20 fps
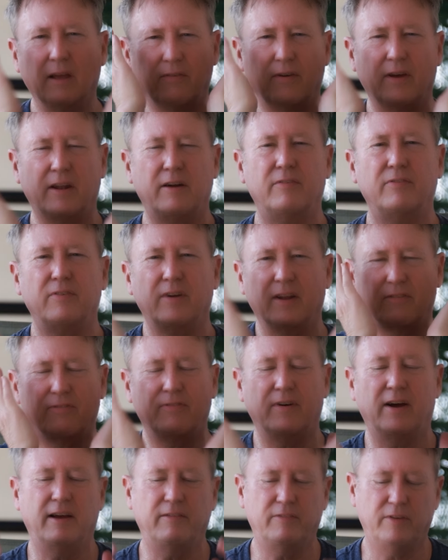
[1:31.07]
I've had it for like
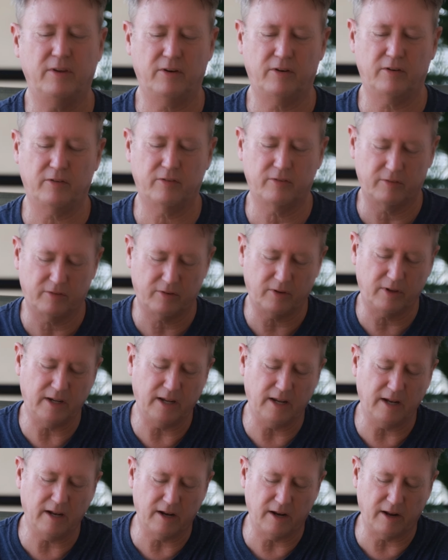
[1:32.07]
5 years. So I
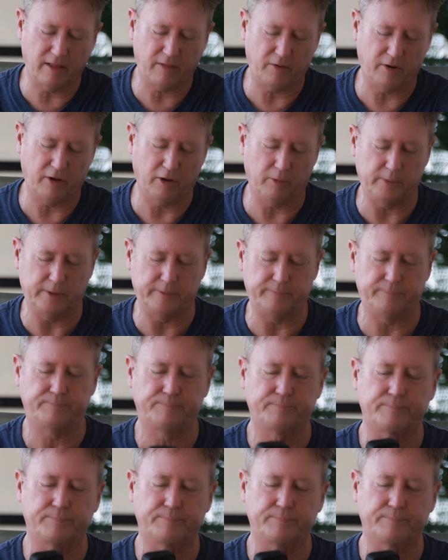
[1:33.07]
needed another helmet.